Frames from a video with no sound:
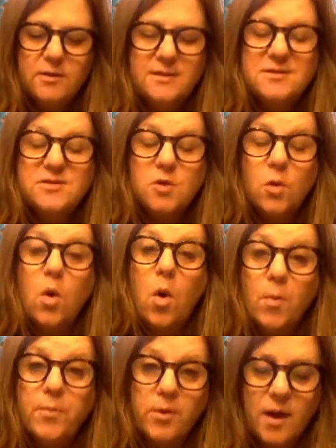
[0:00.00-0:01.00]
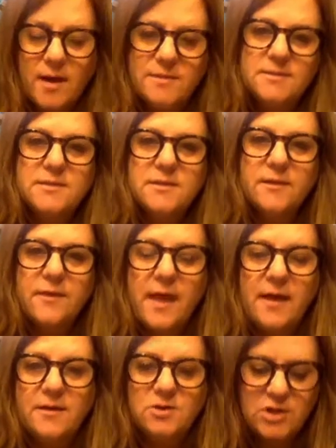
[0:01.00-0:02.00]
so oppressed,
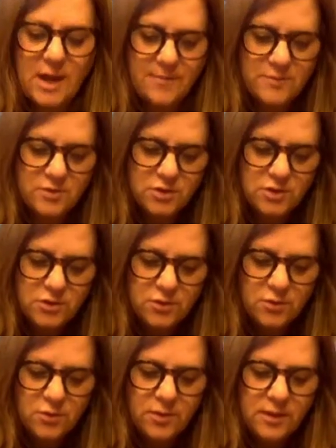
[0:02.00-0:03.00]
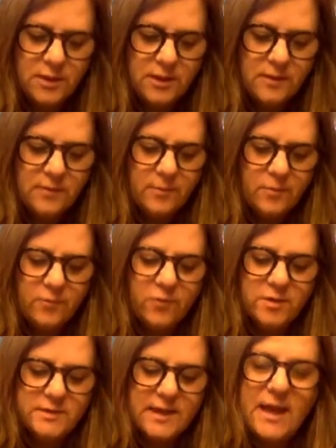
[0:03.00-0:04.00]
that in chapter 2,
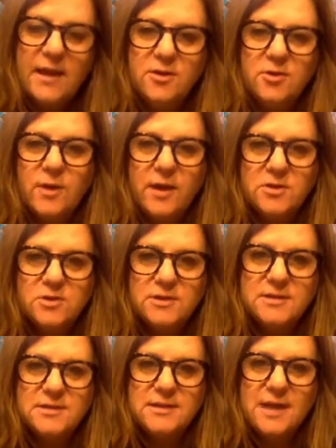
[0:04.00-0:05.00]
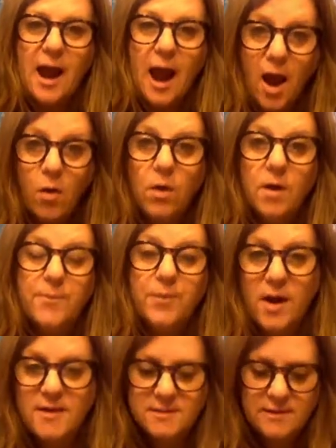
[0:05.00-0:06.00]
verse 8, you actually see how
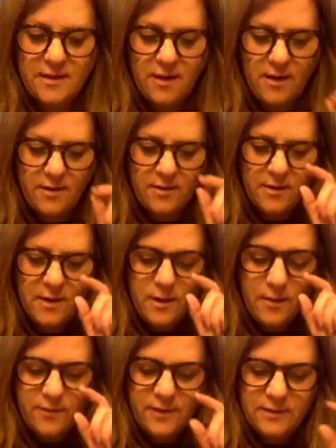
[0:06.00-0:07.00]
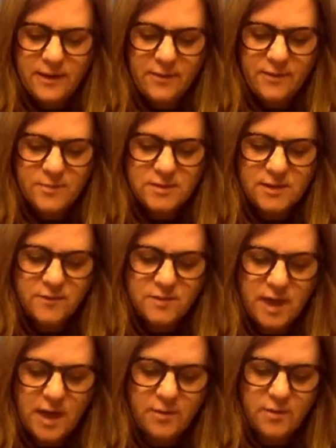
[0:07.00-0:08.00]
oppressed they are. They lay themselves
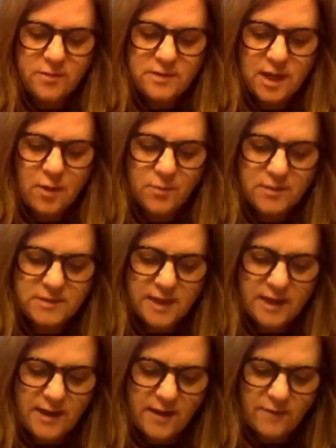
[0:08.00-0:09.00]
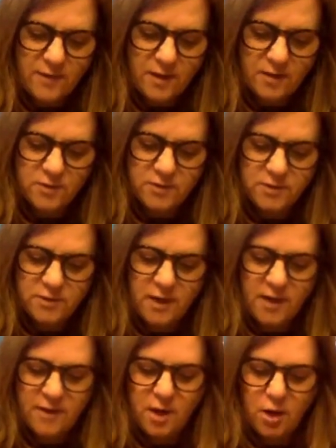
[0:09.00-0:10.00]
down beside every altar
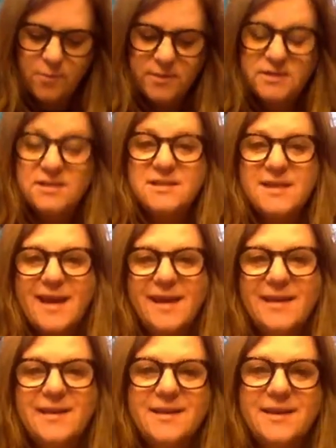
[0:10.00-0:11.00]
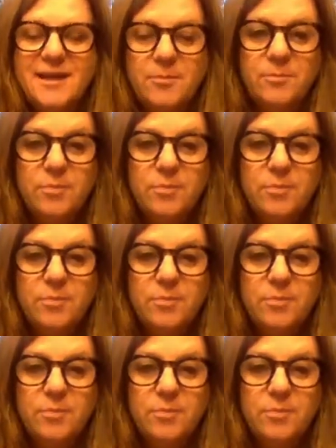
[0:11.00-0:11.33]
on garments taken in